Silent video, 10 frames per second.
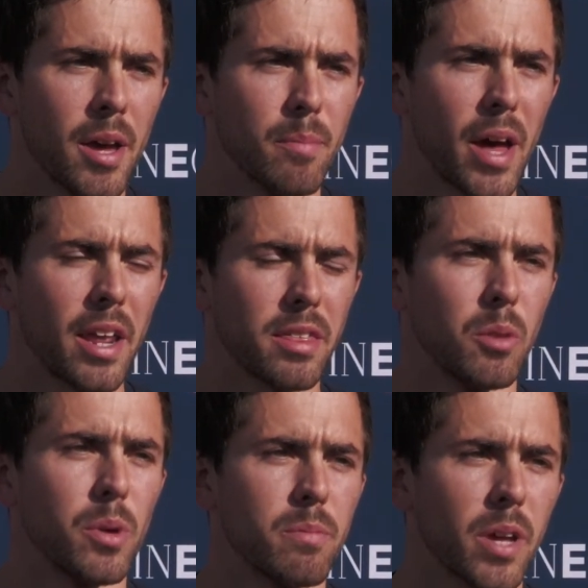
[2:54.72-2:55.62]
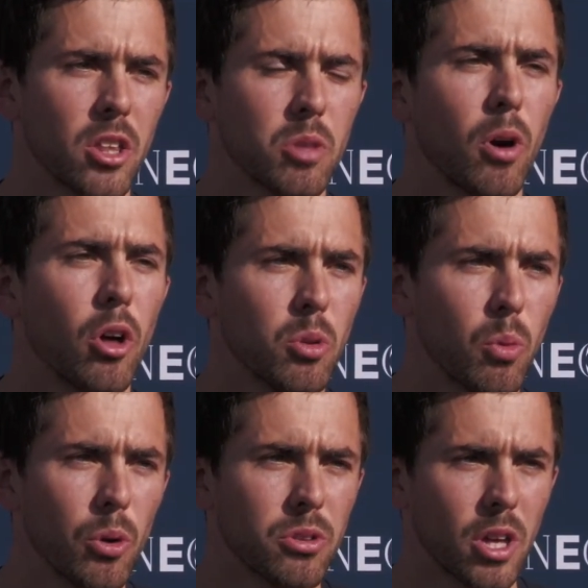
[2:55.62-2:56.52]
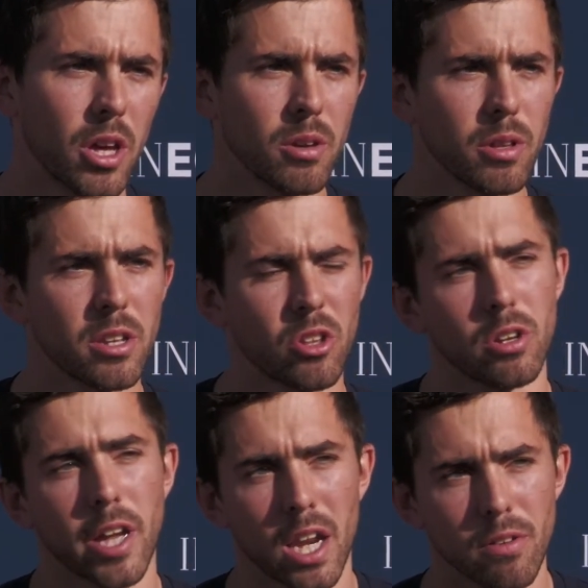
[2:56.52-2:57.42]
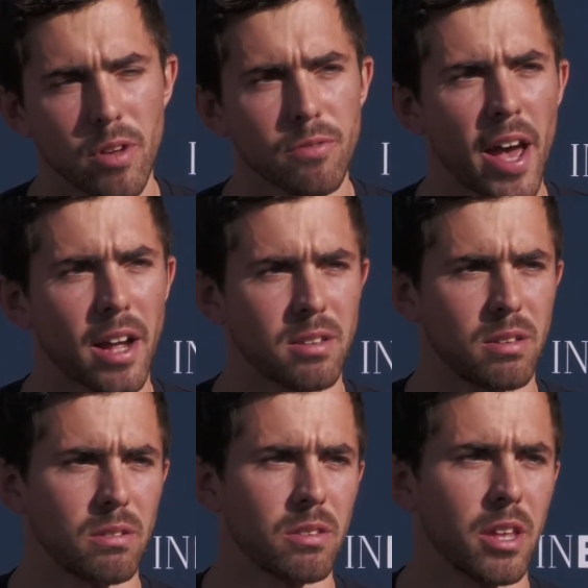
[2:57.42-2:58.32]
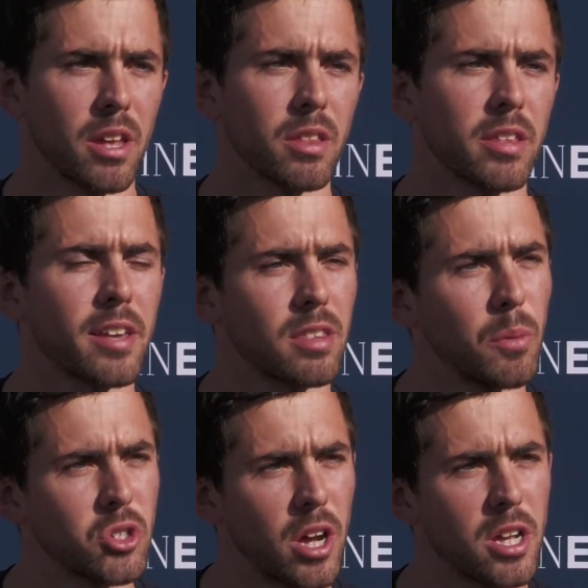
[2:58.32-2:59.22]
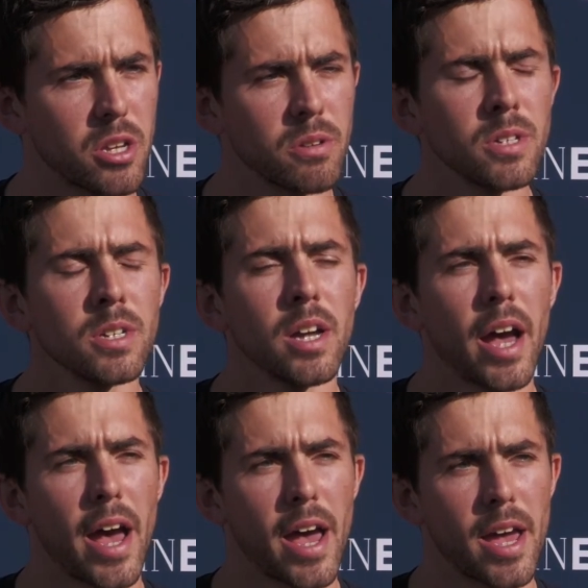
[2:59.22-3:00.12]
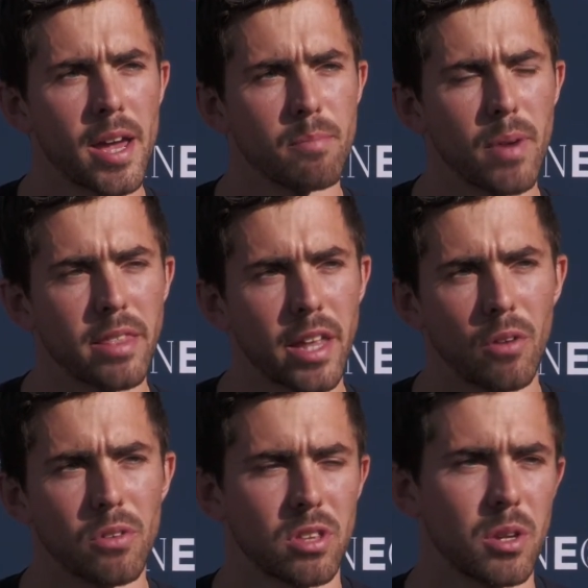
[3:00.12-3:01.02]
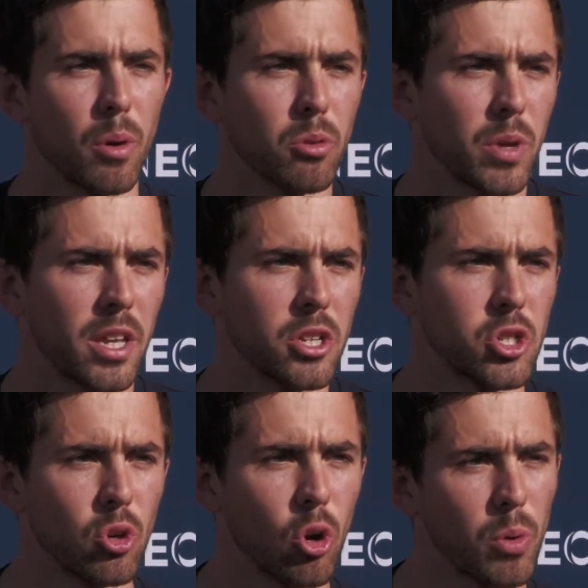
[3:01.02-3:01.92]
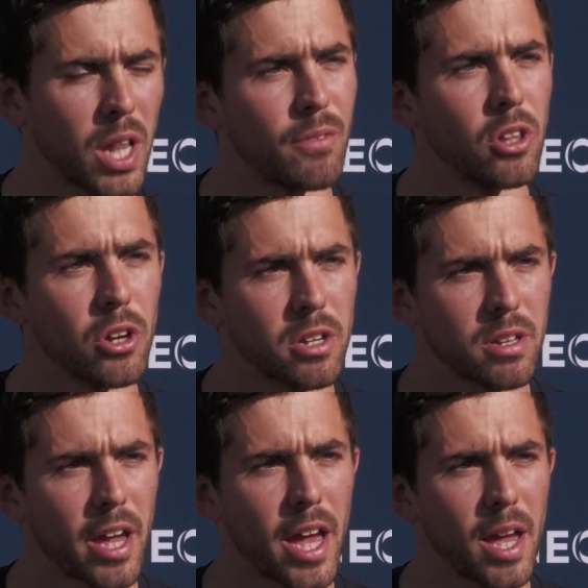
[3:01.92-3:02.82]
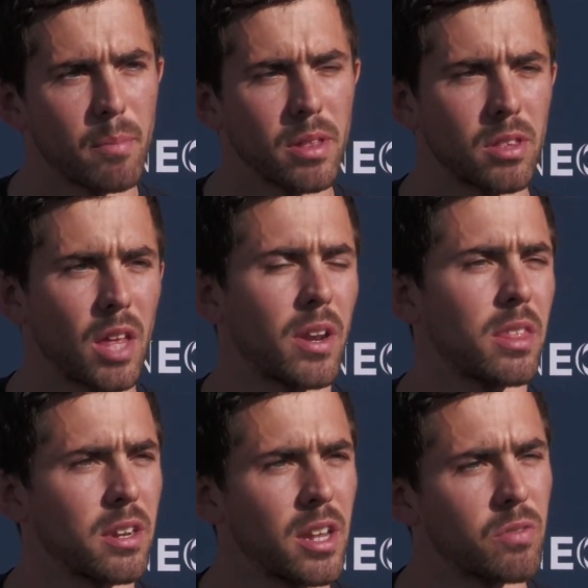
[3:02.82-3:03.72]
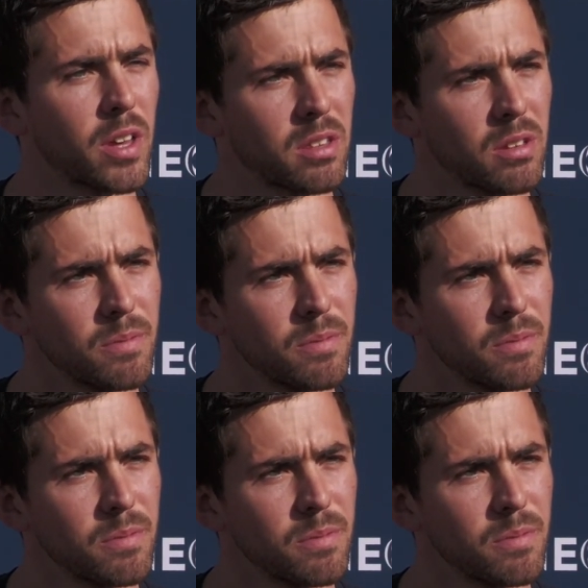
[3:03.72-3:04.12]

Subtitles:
anything that we kind of spot on the water doesn't kind of affect the testing that we're trying to do. And then obviously once we get it ashore, we'll have a look and see if anything needs fixed.